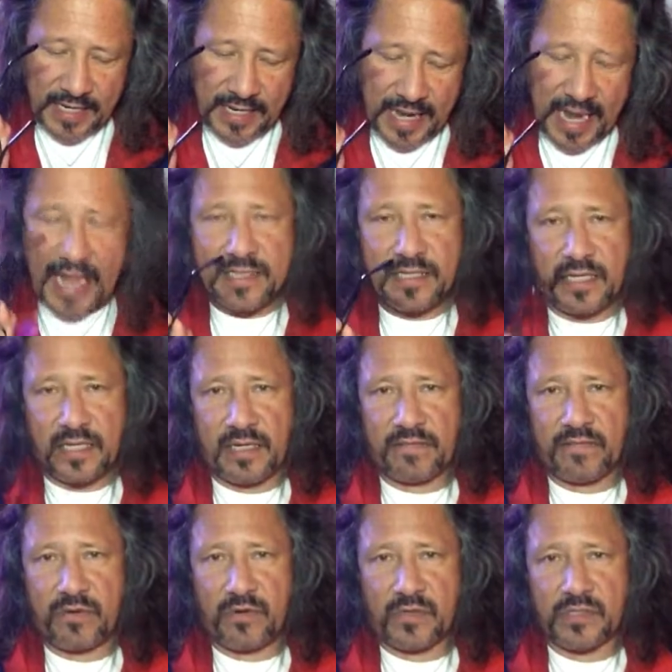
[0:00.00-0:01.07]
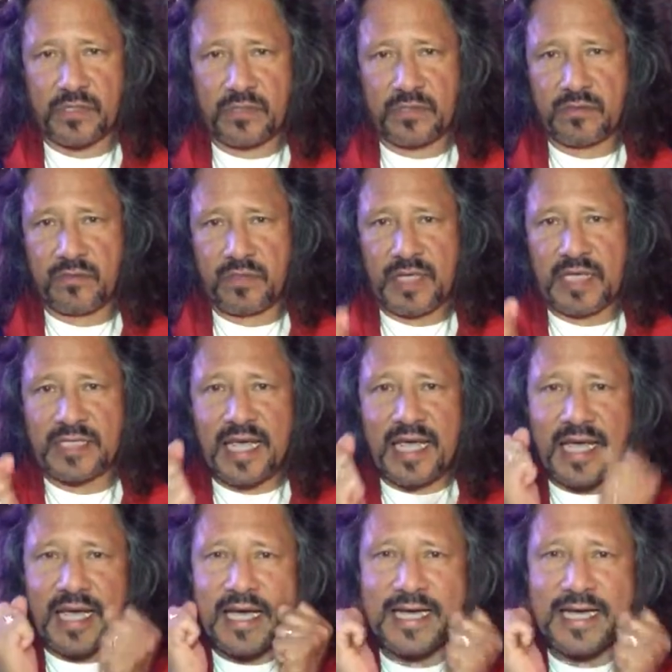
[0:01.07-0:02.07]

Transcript: handling, of course. When they say